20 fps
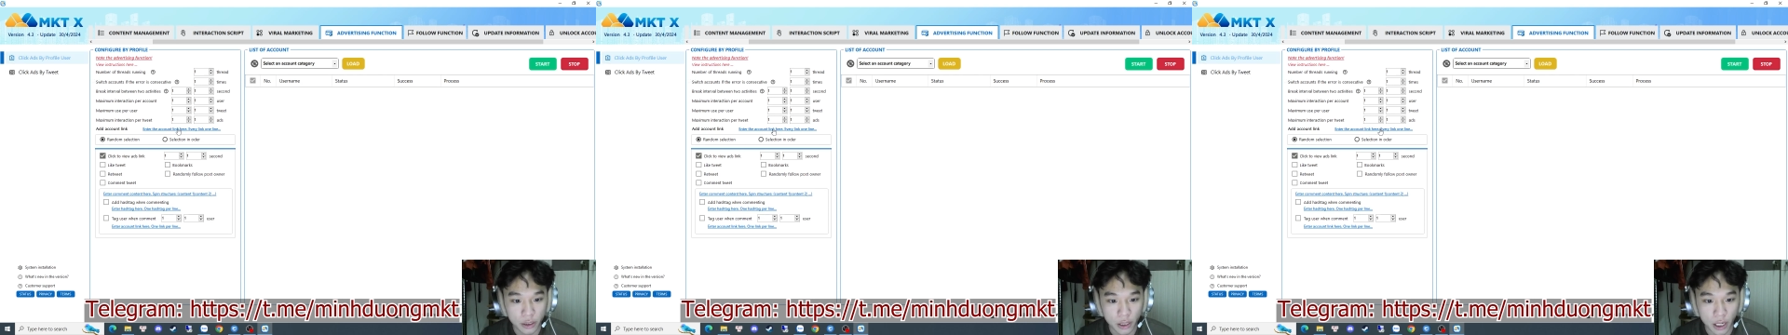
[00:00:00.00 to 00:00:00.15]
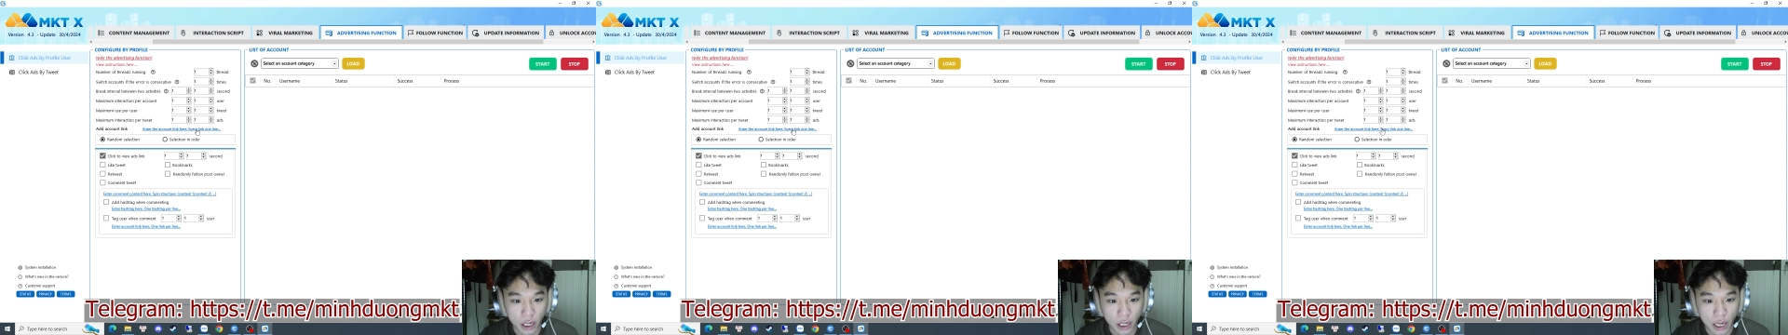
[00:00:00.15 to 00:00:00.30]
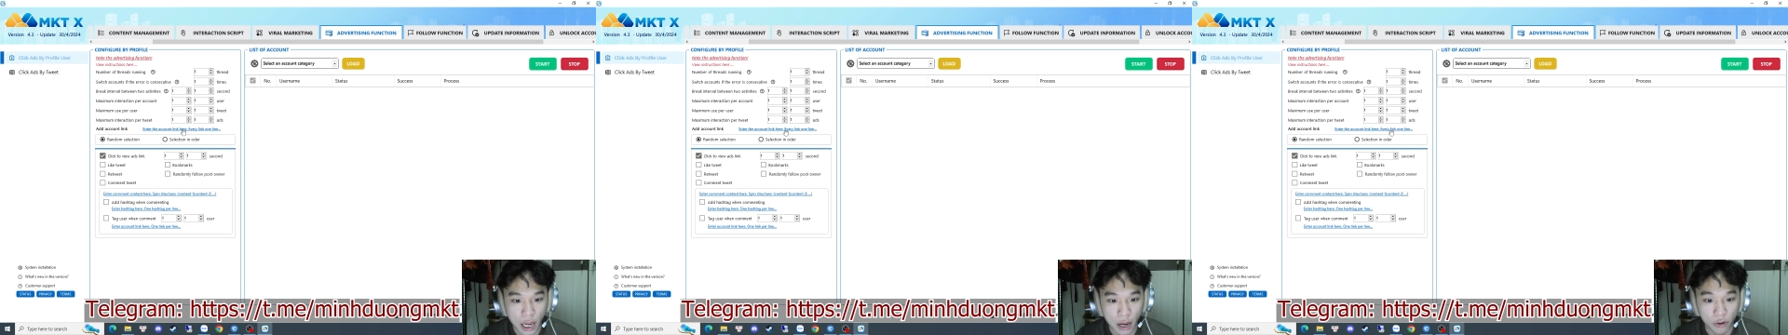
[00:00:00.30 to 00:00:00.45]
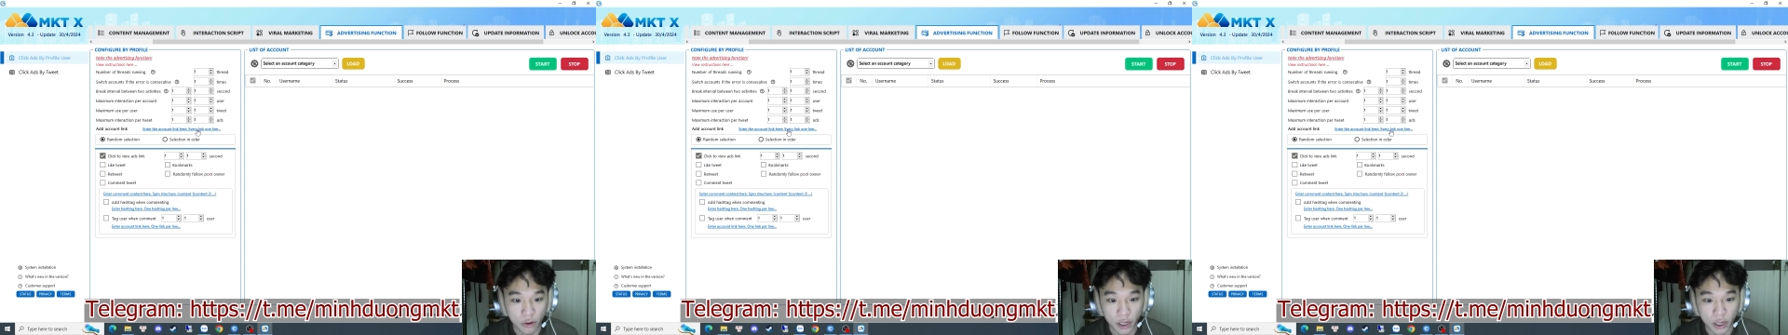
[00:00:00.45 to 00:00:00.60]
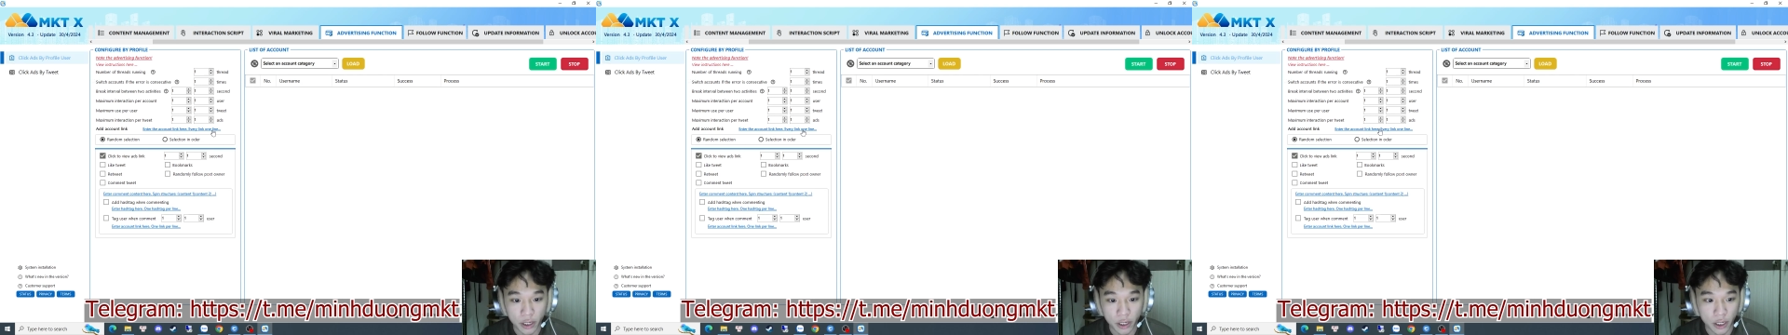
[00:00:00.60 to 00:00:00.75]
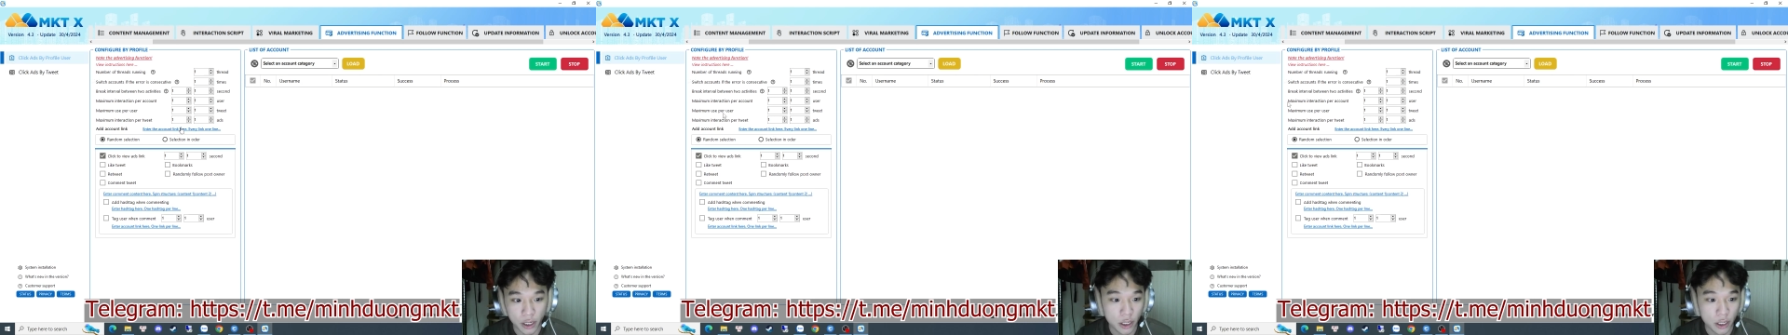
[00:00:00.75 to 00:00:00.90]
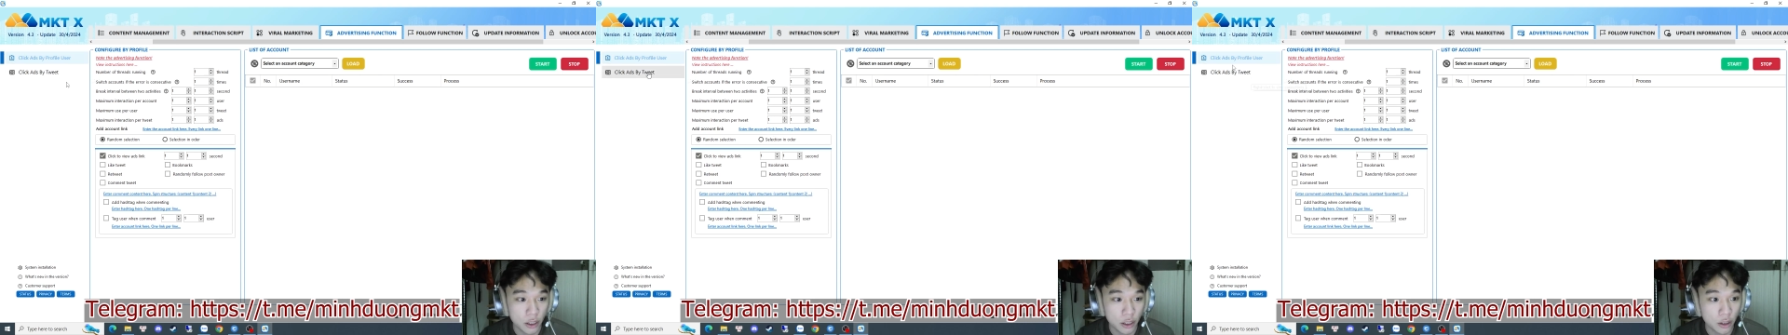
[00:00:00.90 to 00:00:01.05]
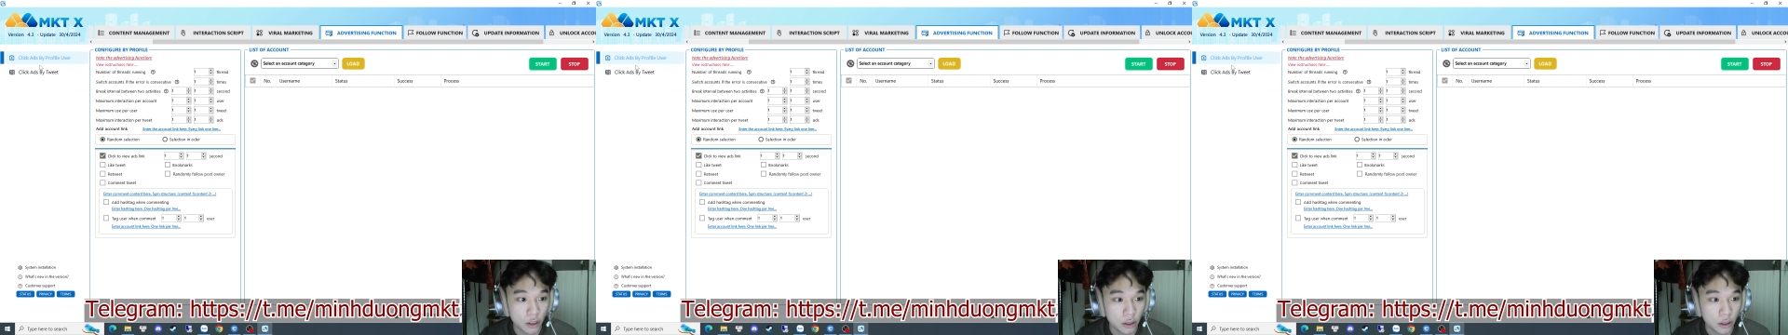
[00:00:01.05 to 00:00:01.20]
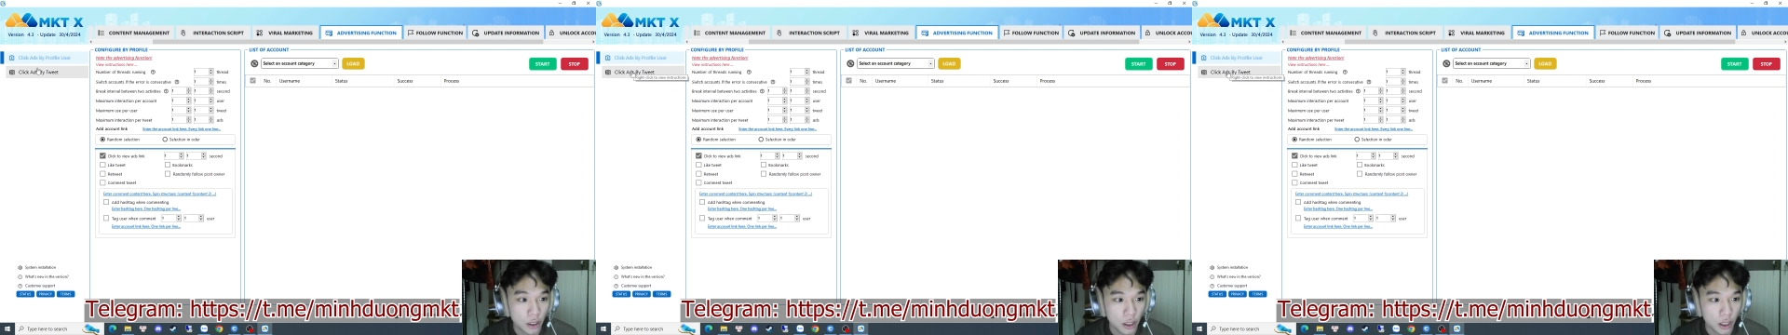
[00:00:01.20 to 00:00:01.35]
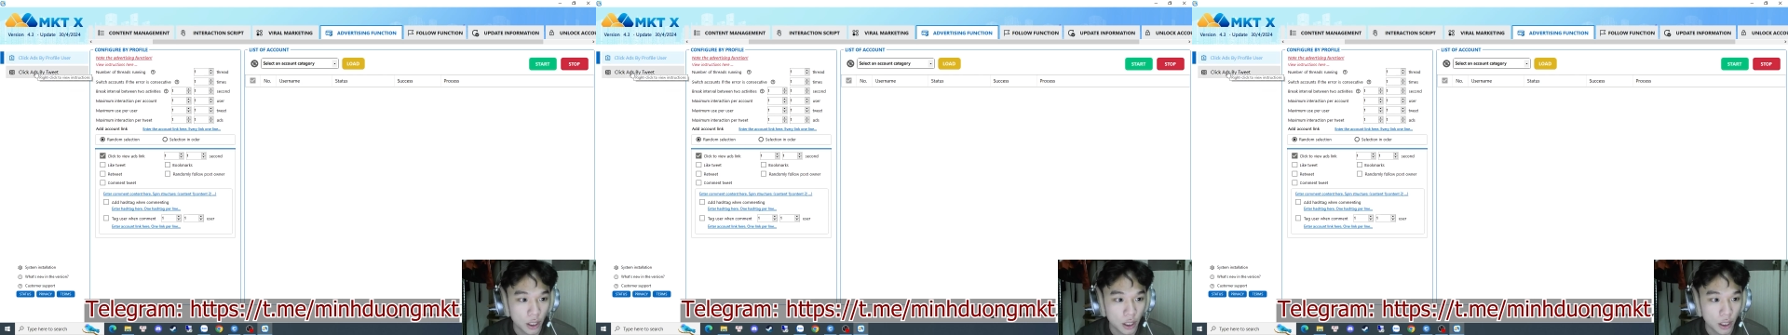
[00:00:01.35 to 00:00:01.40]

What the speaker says: the account link here,